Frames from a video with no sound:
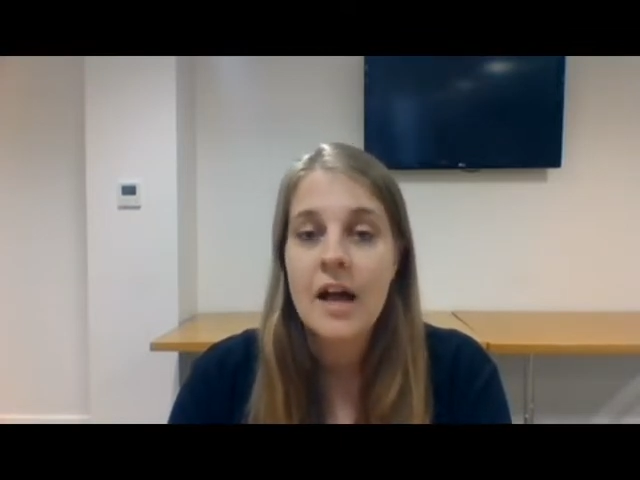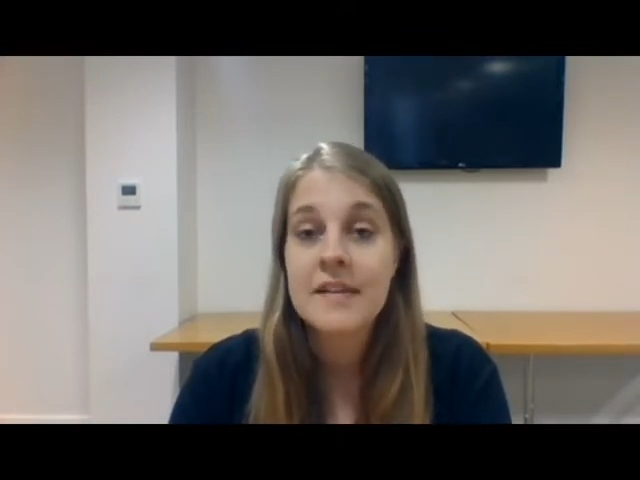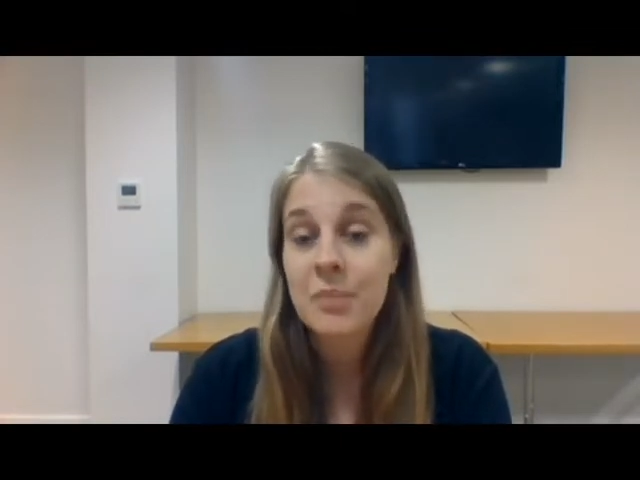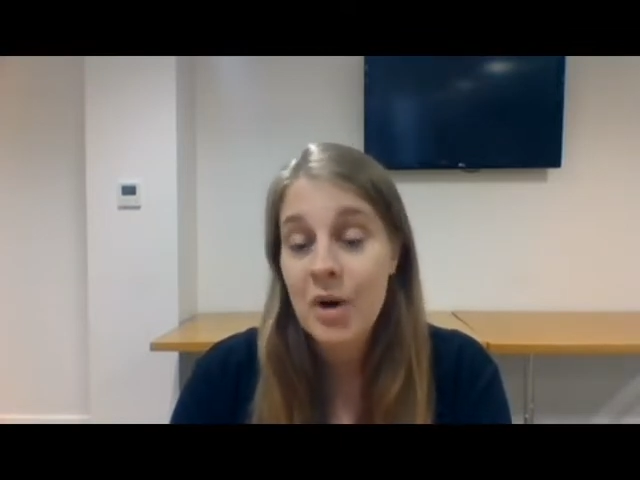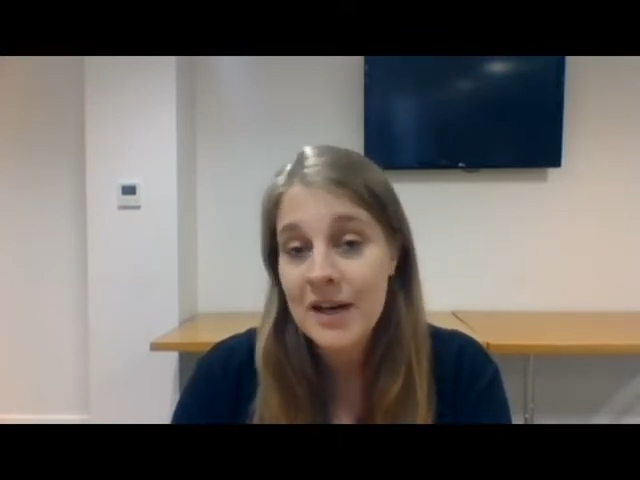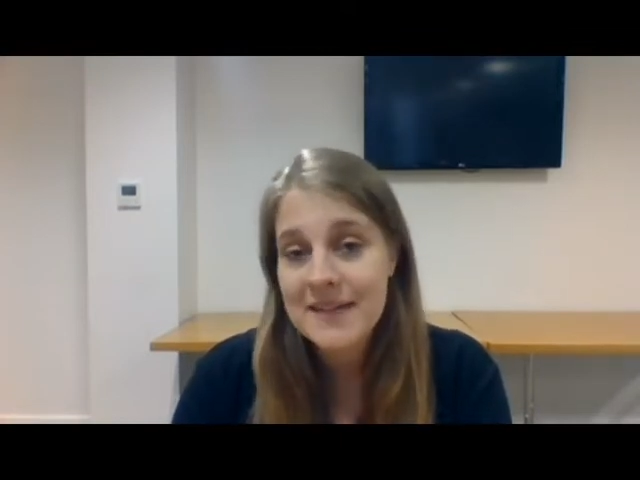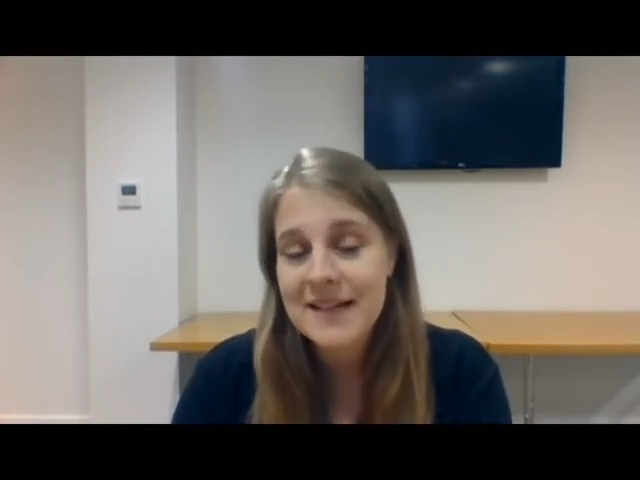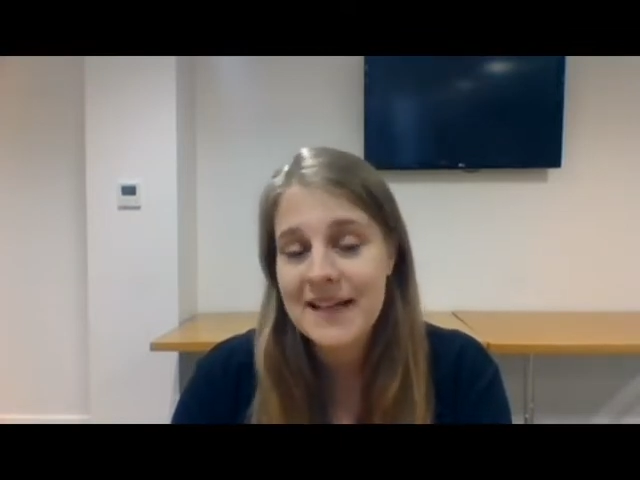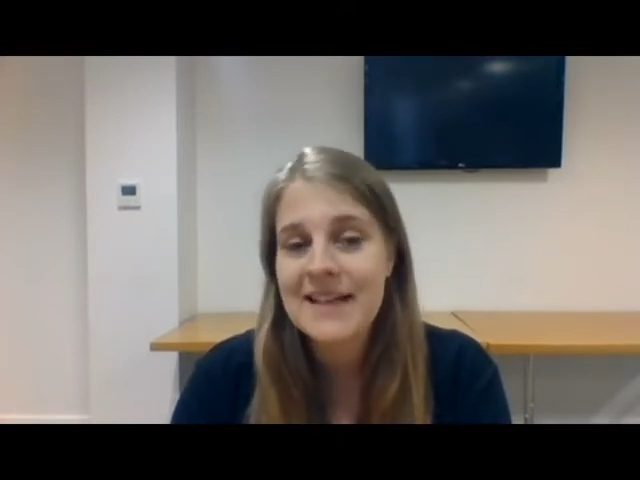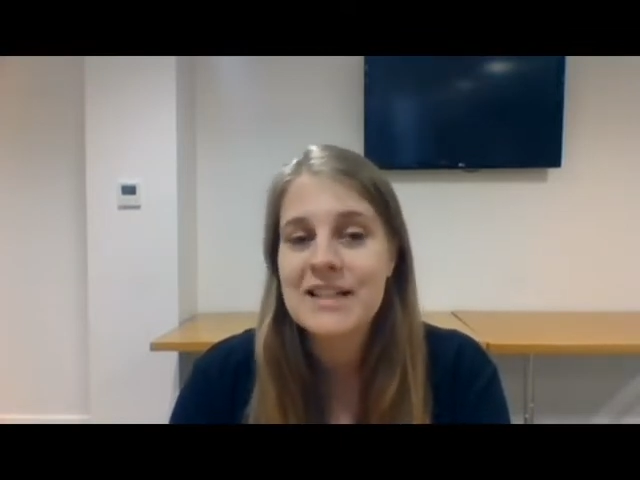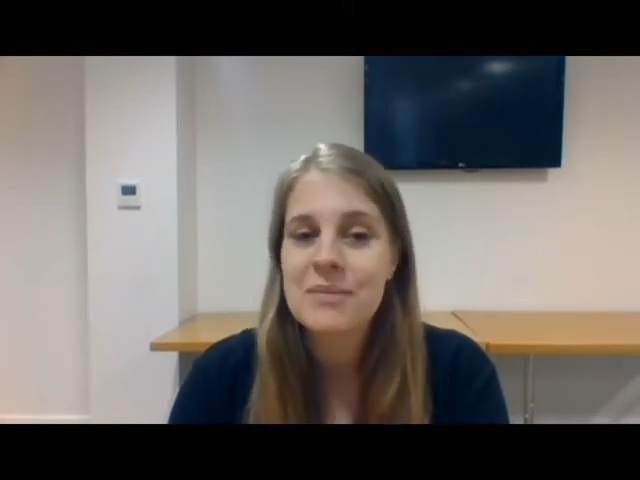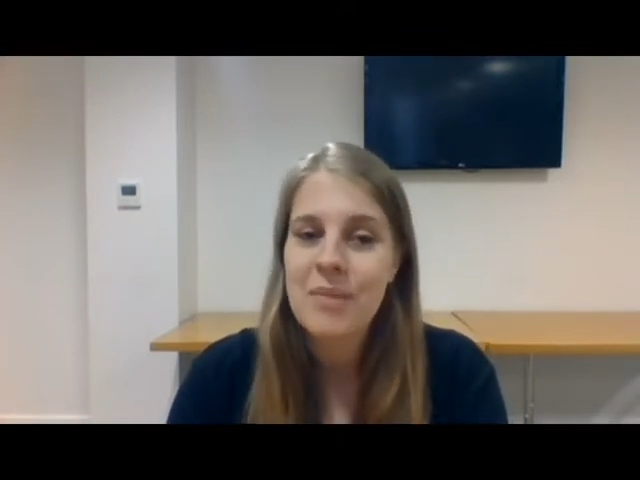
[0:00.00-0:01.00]

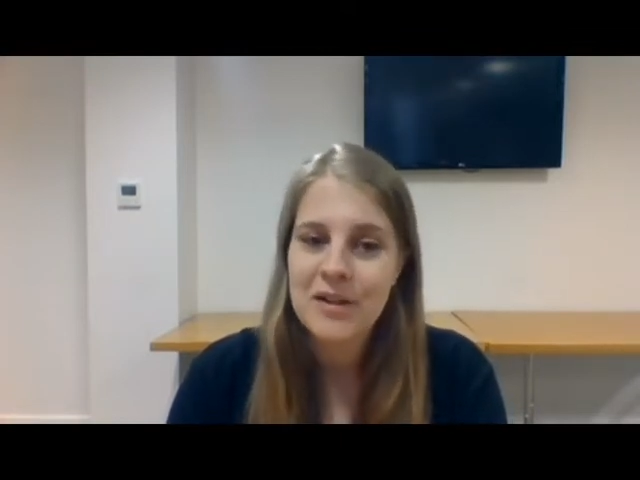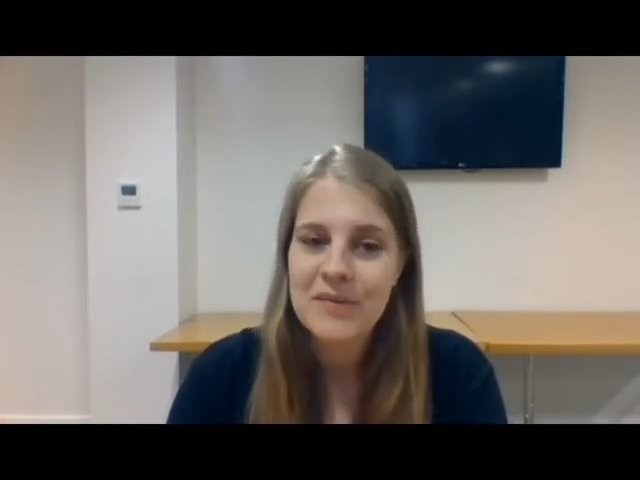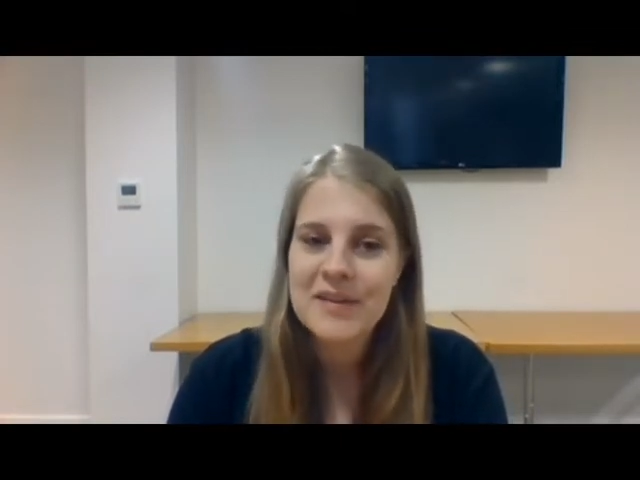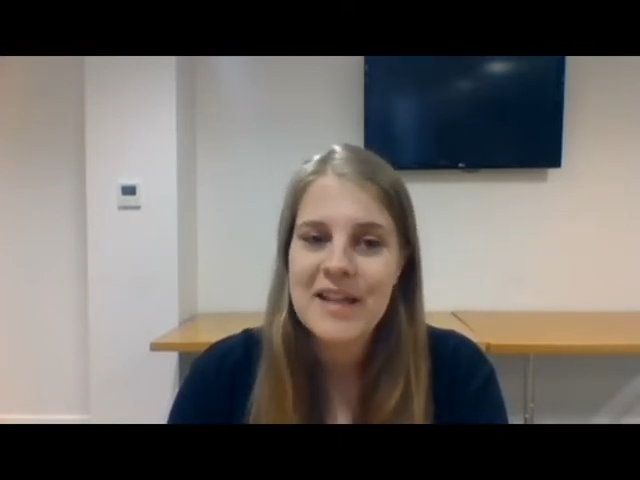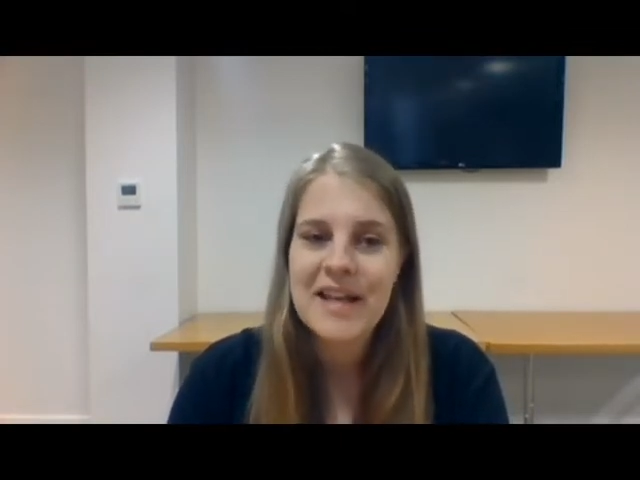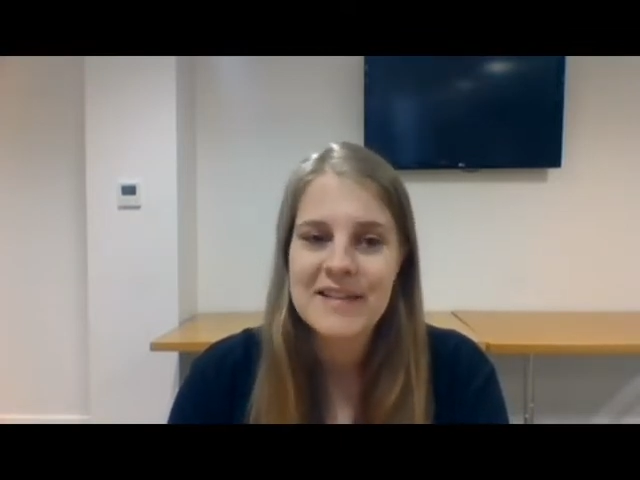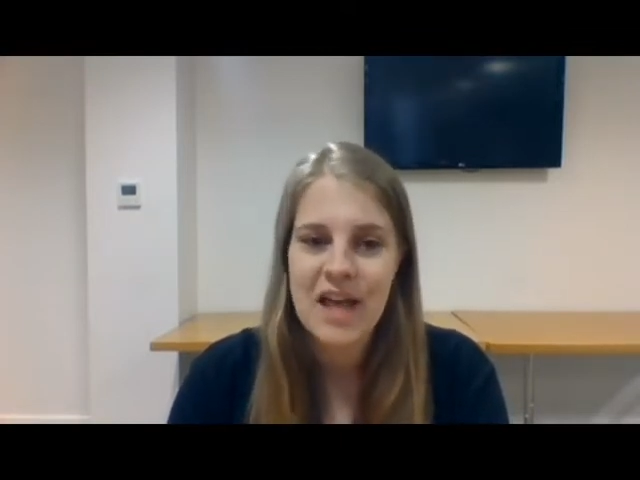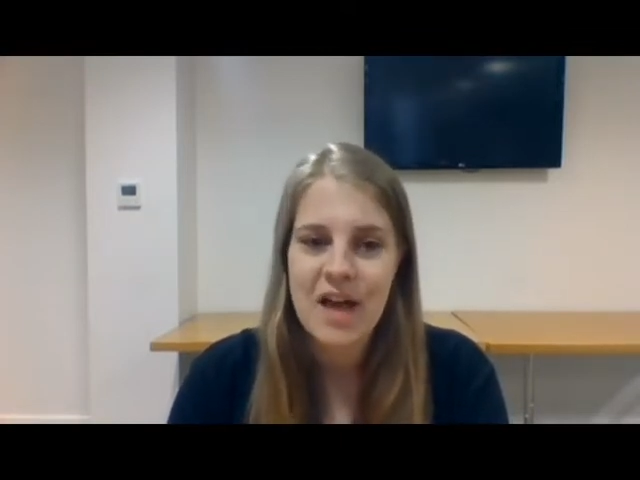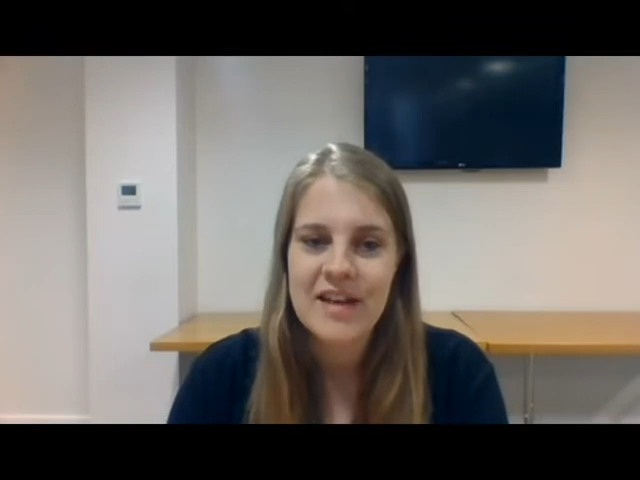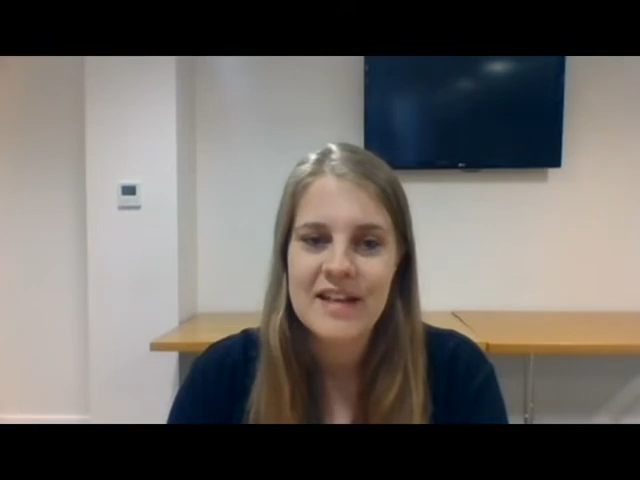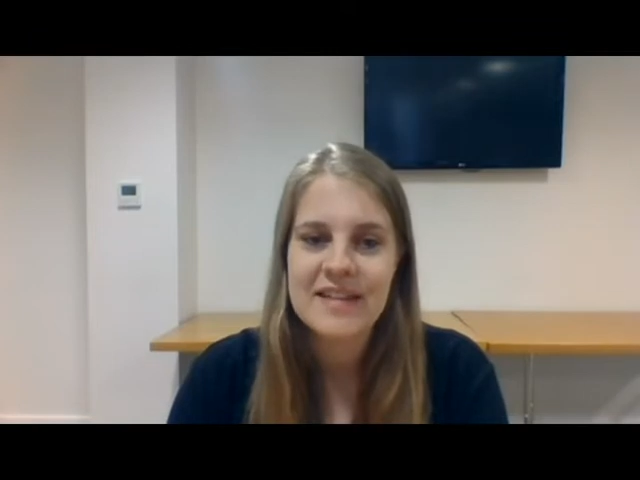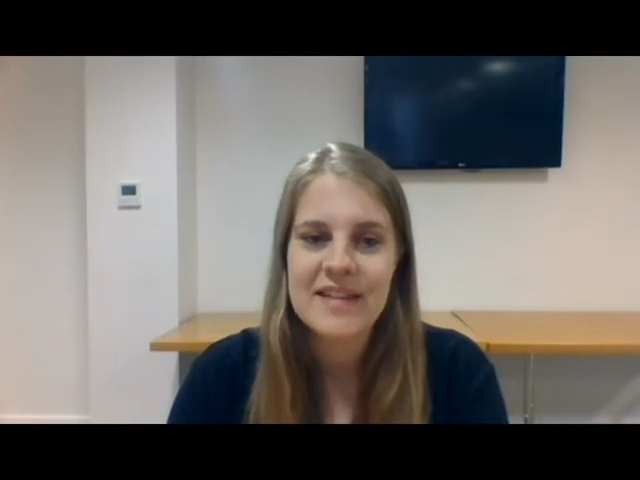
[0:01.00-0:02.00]
Unsurprisingly, demand for their
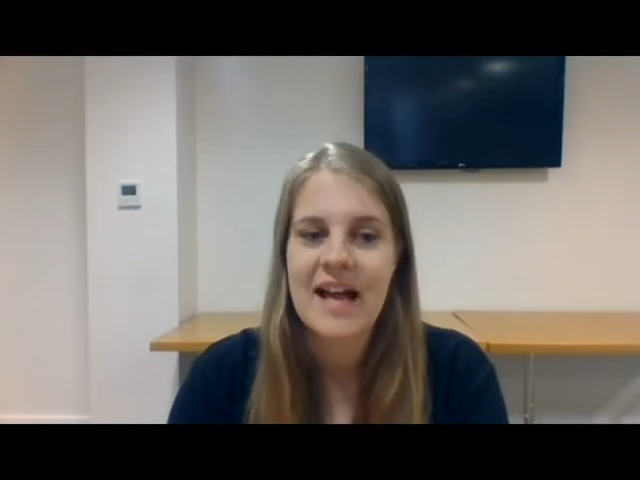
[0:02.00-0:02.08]
service